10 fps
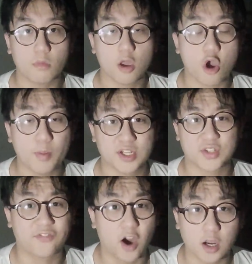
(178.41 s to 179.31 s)
accomplished
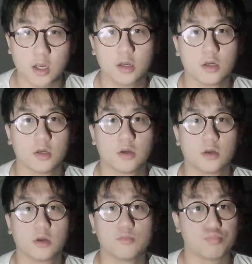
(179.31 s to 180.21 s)
as fuck,
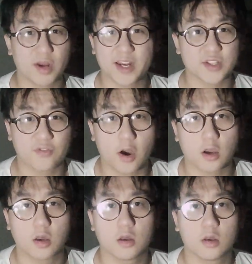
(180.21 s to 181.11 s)
brilliant as
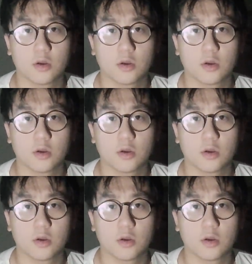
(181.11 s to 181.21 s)
fuck.